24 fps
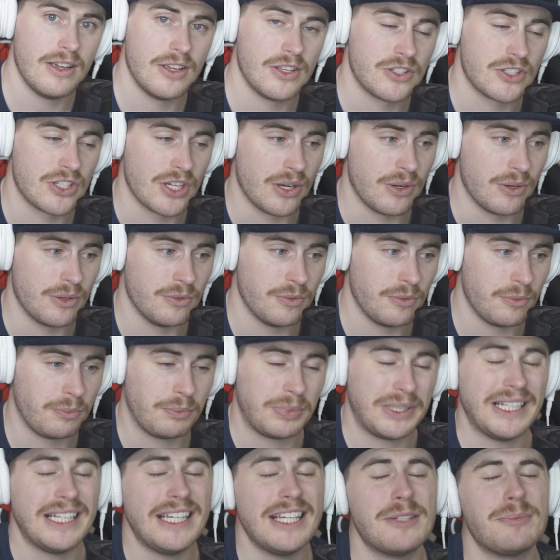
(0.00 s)
So,
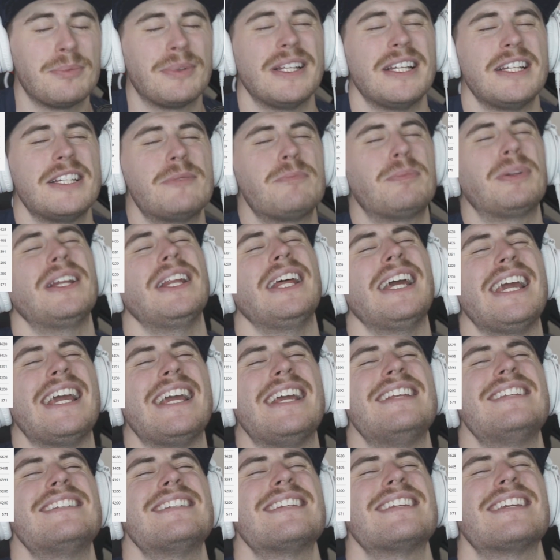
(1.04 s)
please, please,
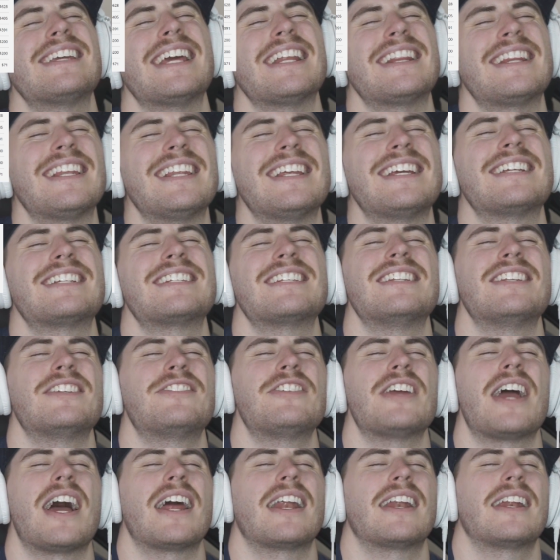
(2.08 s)
please get the links in the
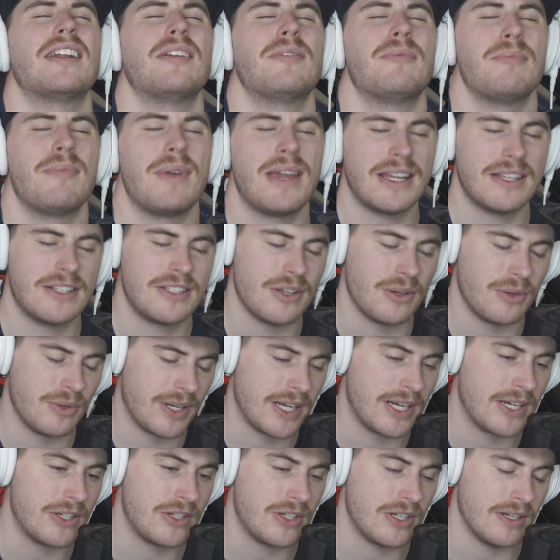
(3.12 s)
chat. Make a
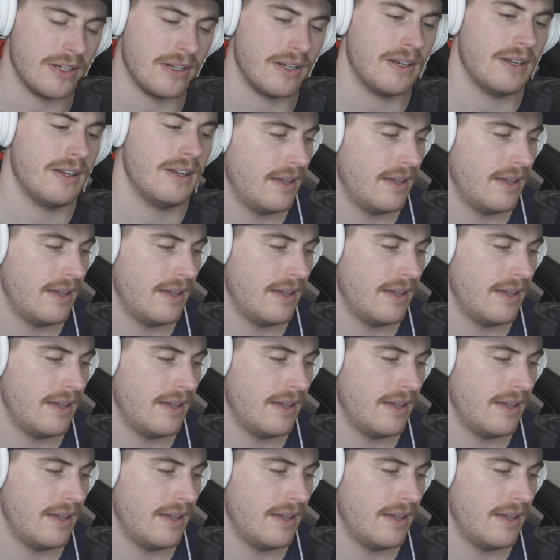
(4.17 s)
donation.